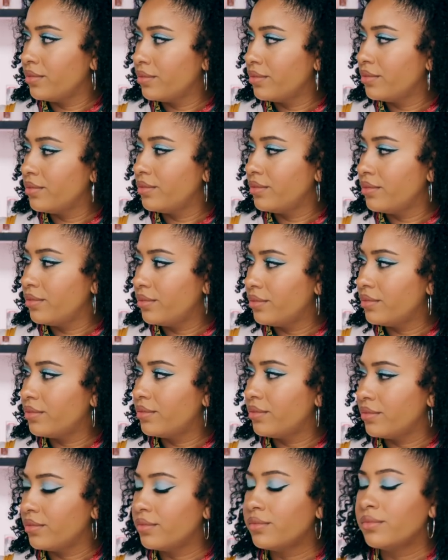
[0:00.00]

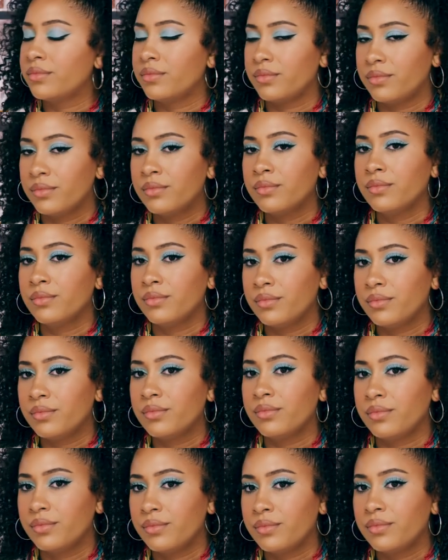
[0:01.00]

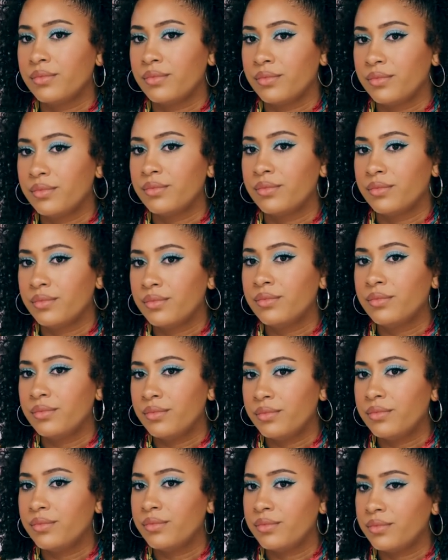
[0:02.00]

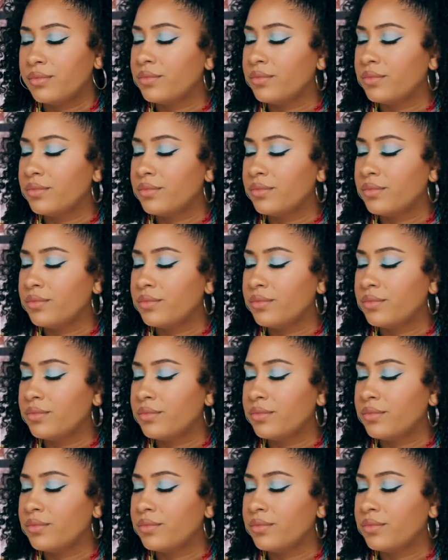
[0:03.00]
(silent)